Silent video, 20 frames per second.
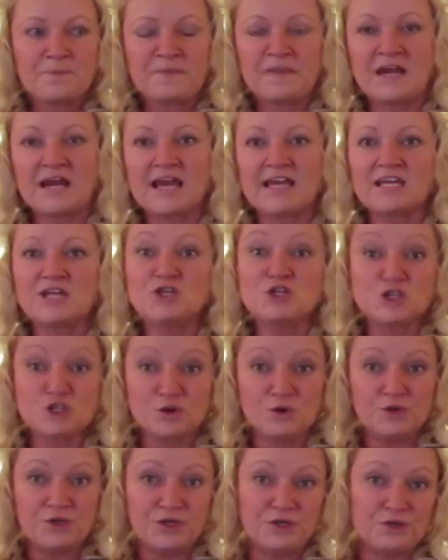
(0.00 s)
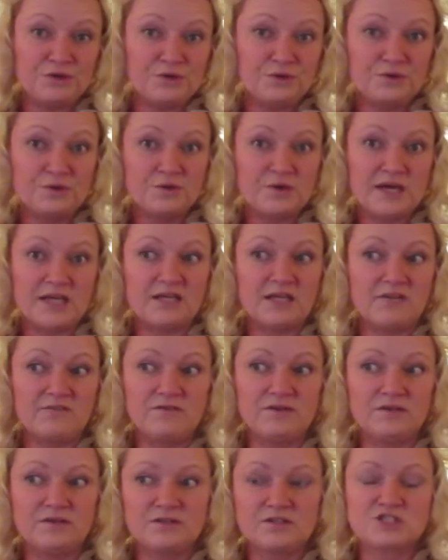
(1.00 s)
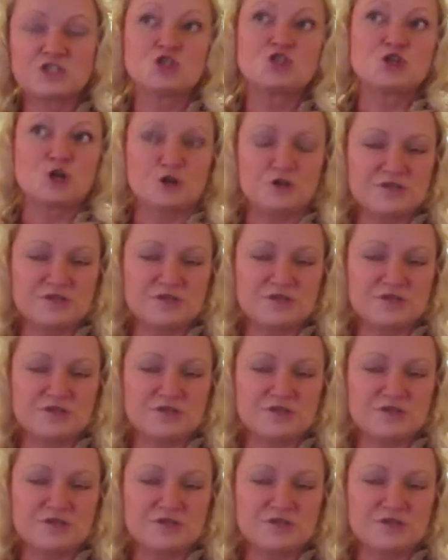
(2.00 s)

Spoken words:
I can show you and show